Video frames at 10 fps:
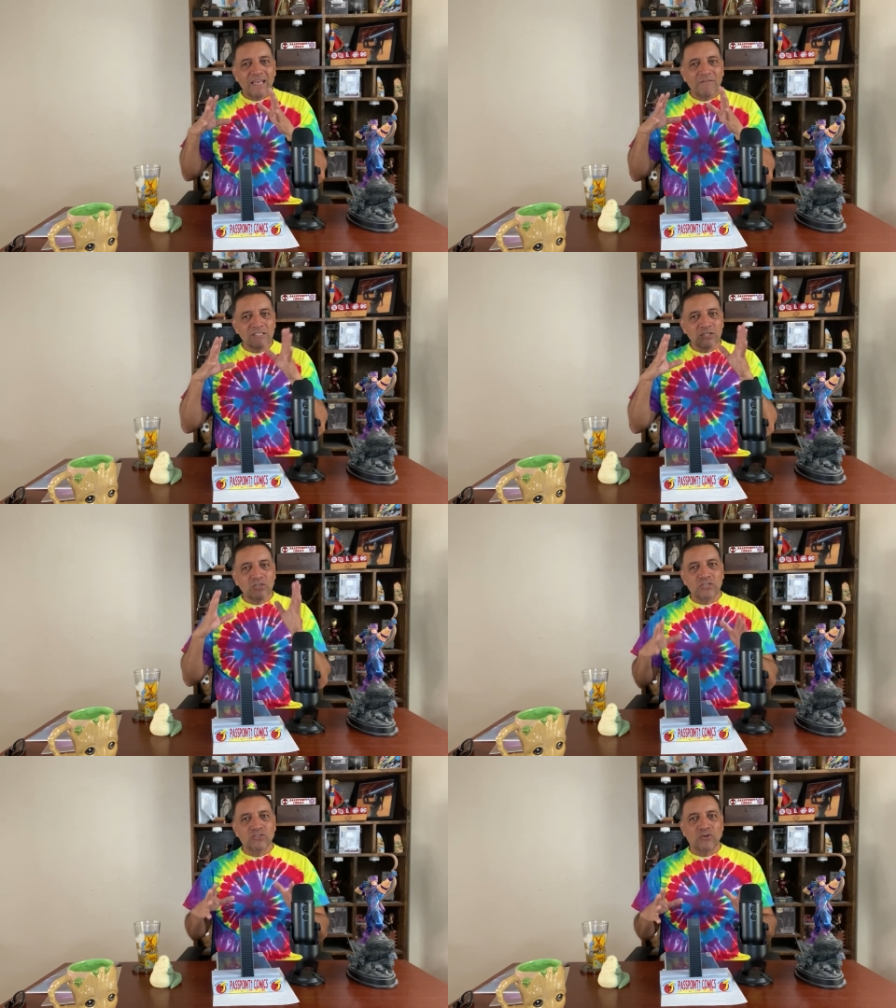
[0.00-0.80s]
If it's a
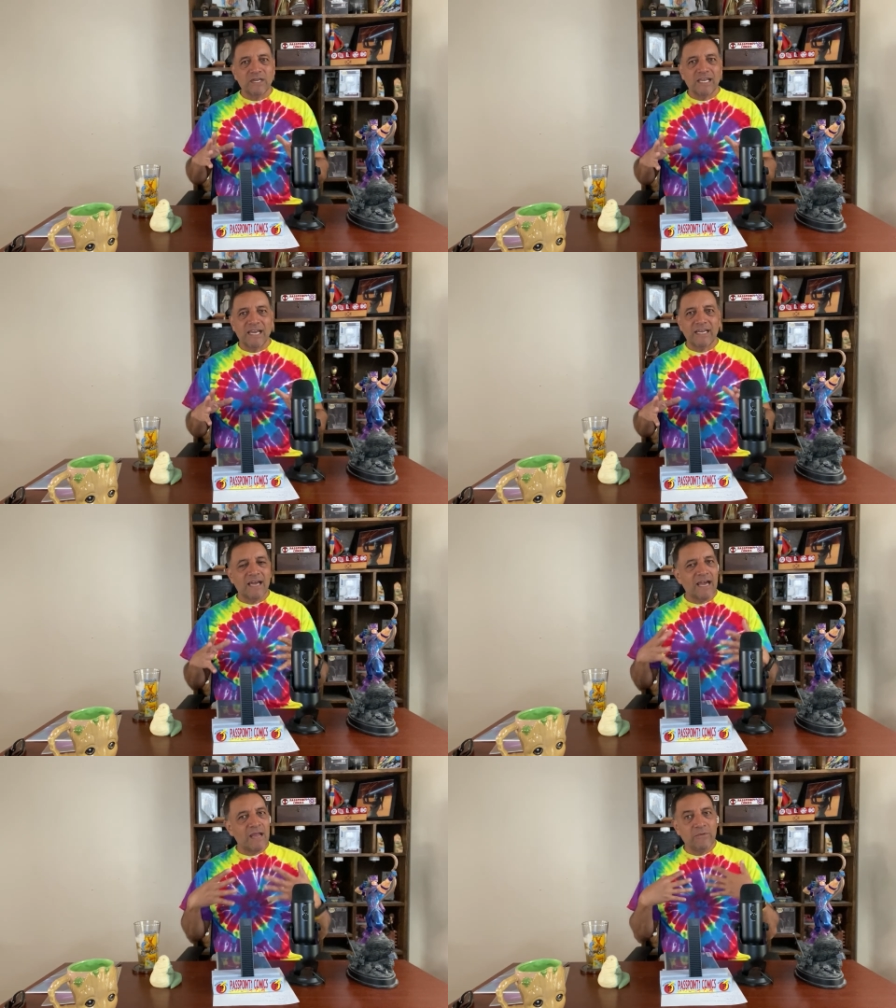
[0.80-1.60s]
good storyline,
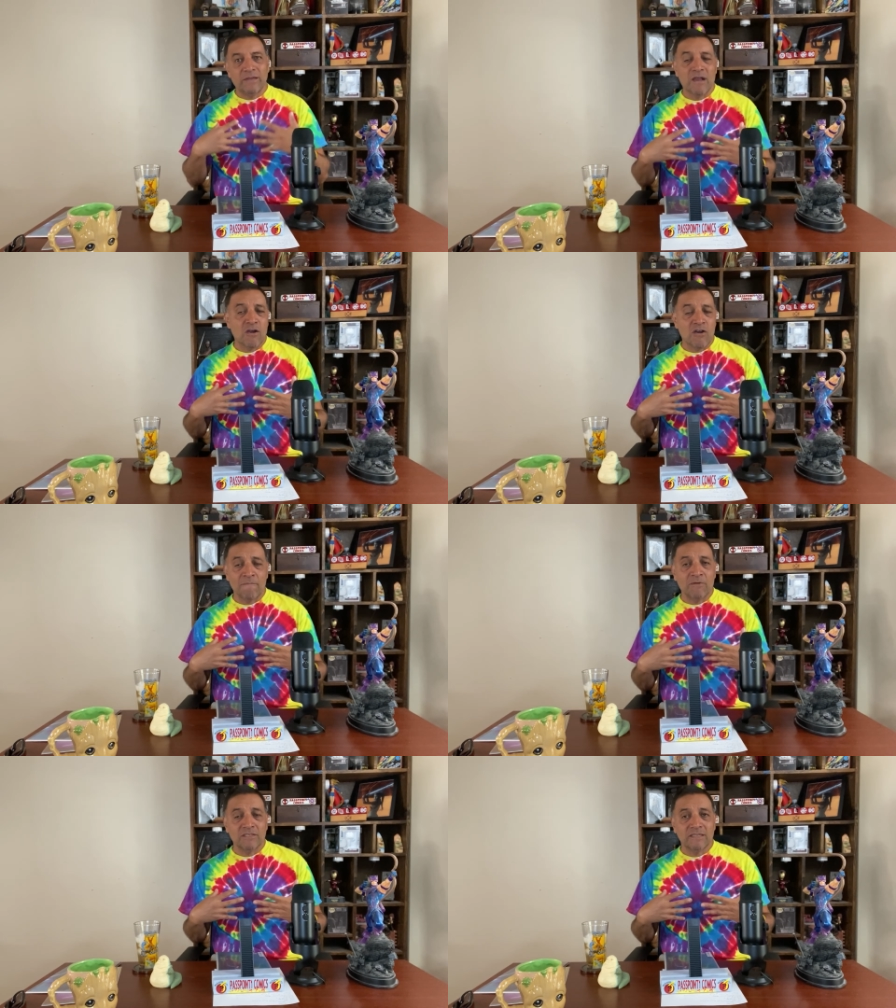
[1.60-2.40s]
I read my
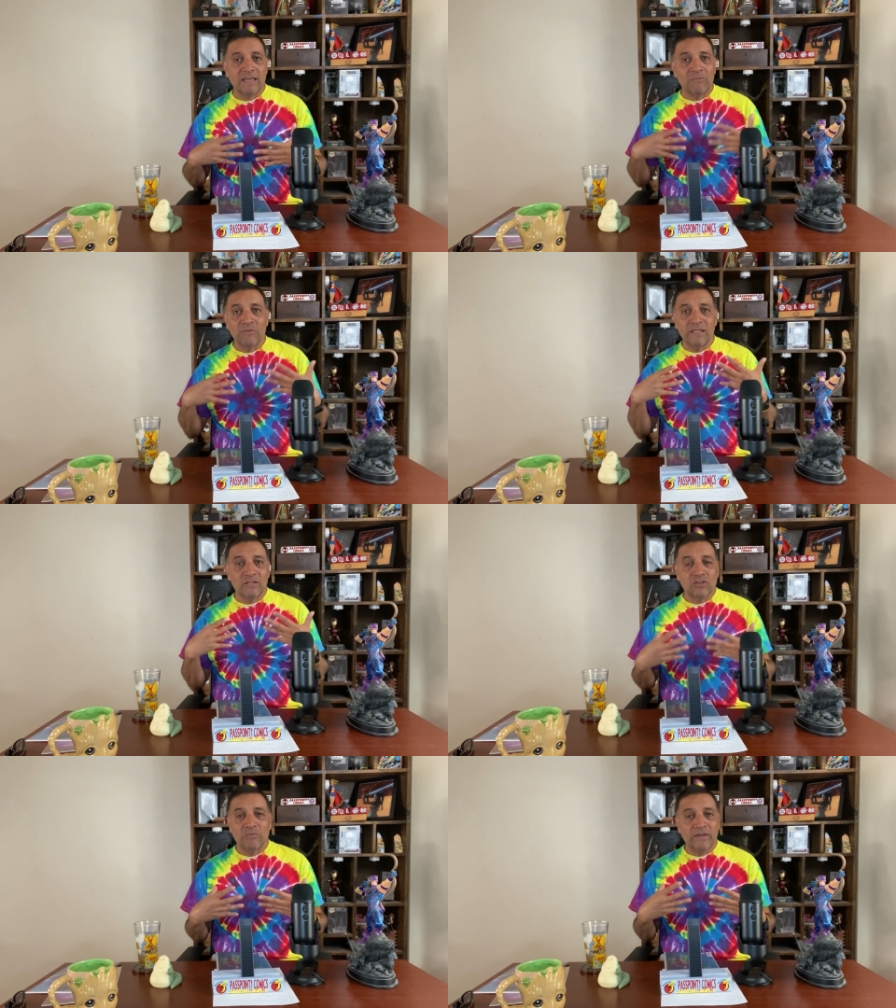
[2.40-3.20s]
comic books and I really
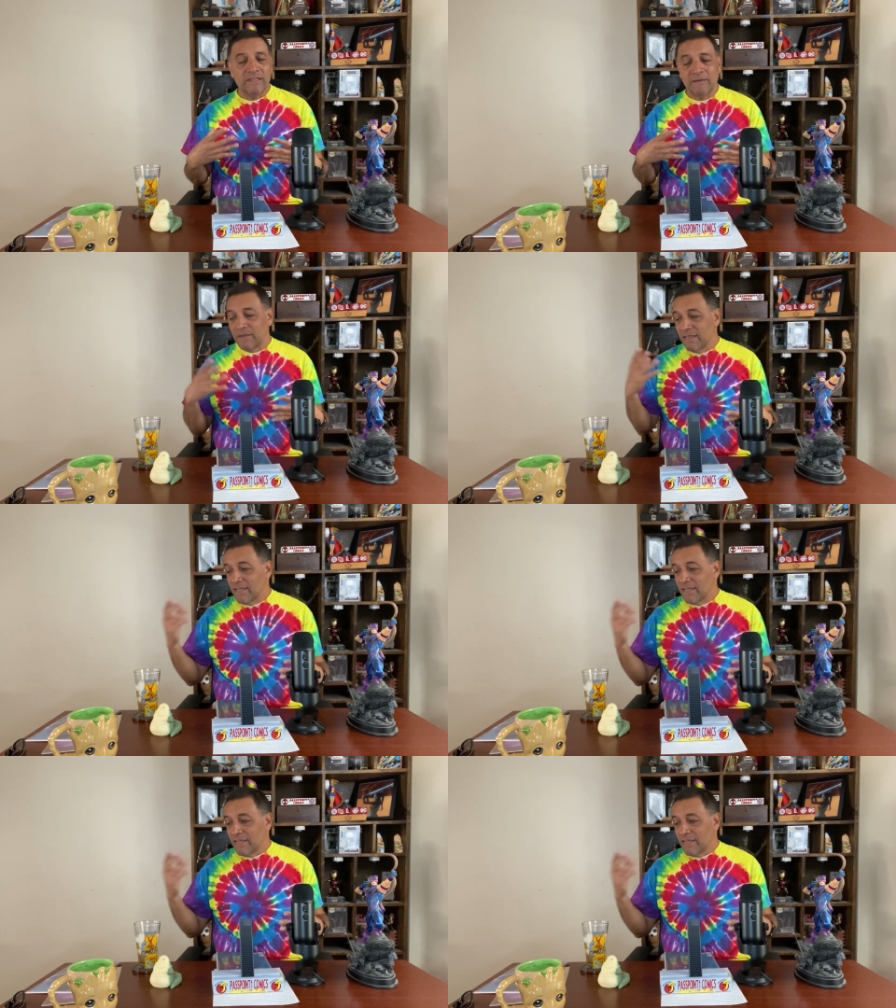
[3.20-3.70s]
enjoy reading them.